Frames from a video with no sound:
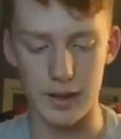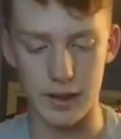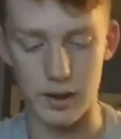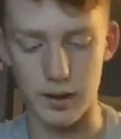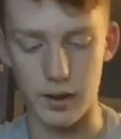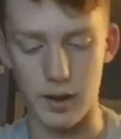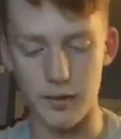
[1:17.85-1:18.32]

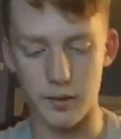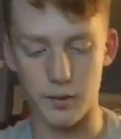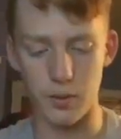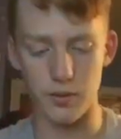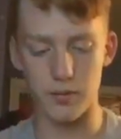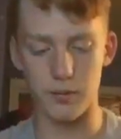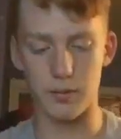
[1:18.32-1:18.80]
And another
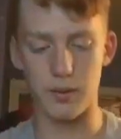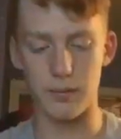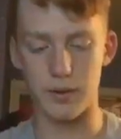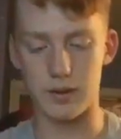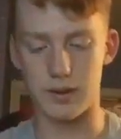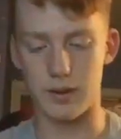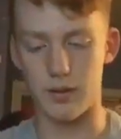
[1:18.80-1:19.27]
quote from
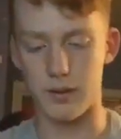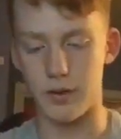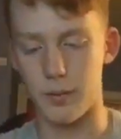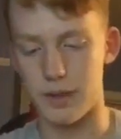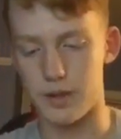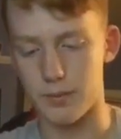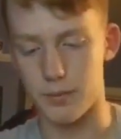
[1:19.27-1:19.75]
him is, The only
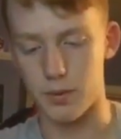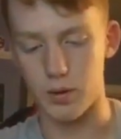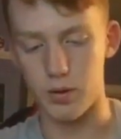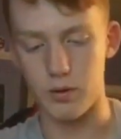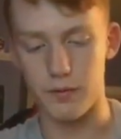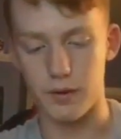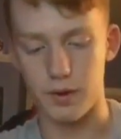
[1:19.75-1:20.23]
way to
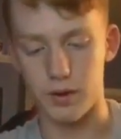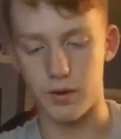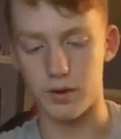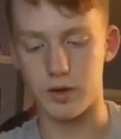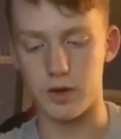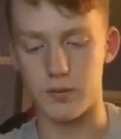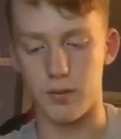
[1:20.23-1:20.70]
prove you're a
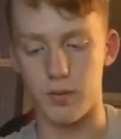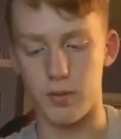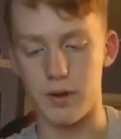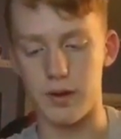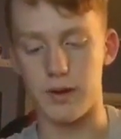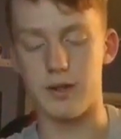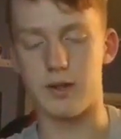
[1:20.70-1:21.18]
good
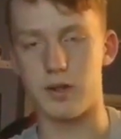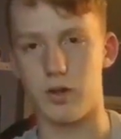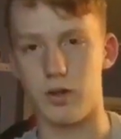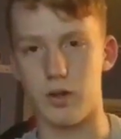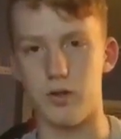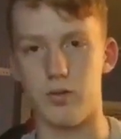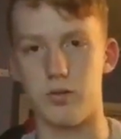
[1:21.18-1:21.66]
sport is to
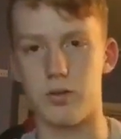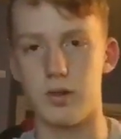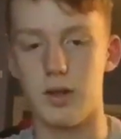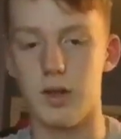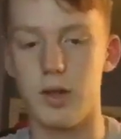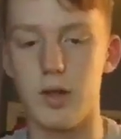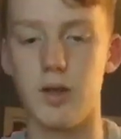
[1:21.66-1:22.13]
lose,
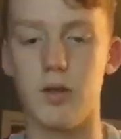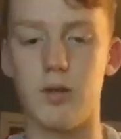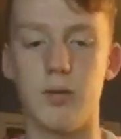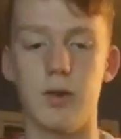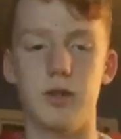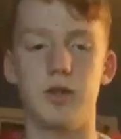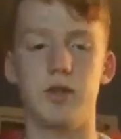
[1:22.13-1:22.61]

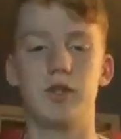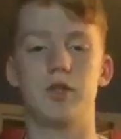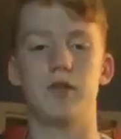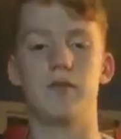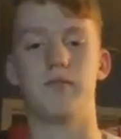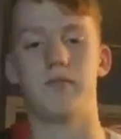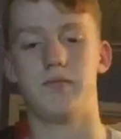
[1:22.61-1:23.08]

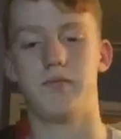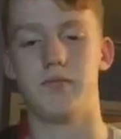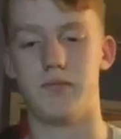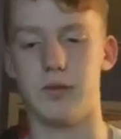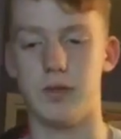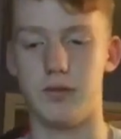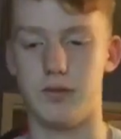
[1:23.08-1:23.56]
which
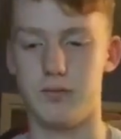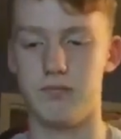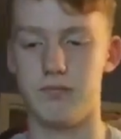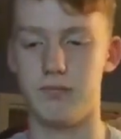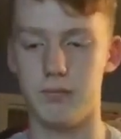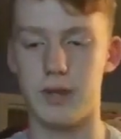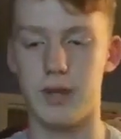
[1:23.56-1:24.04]
is
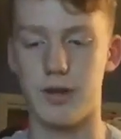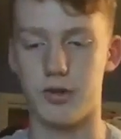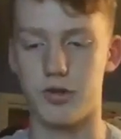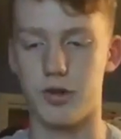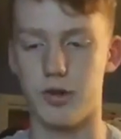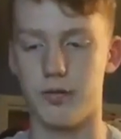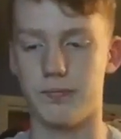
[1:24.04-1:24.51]
kind of
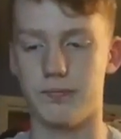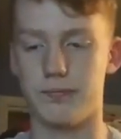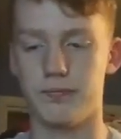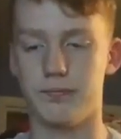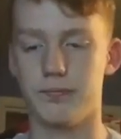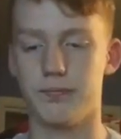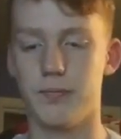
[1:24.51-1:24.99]
true.
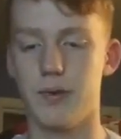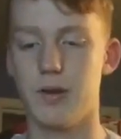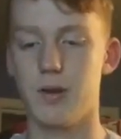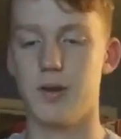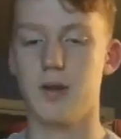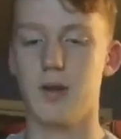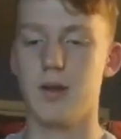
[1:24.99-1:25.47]

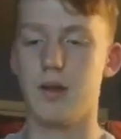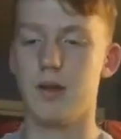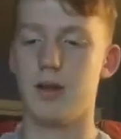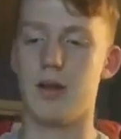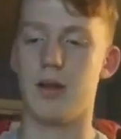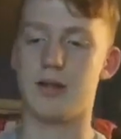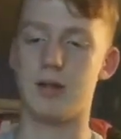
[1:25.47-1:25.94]

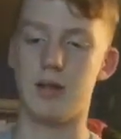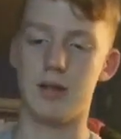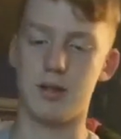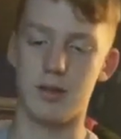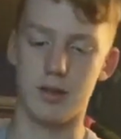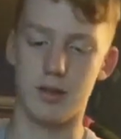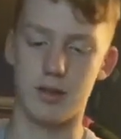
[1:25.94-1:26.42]
Now let's get
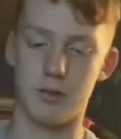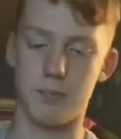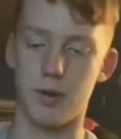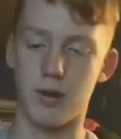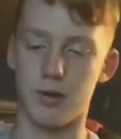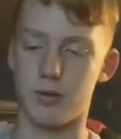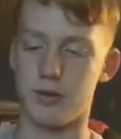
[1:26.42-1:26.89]
into his
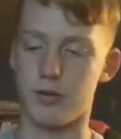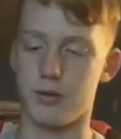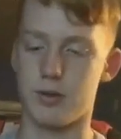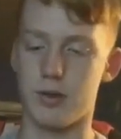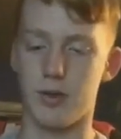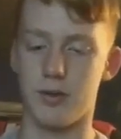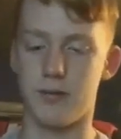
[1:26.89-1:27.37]
personal
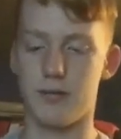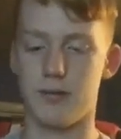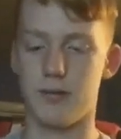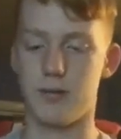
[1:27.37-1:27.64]
stuff.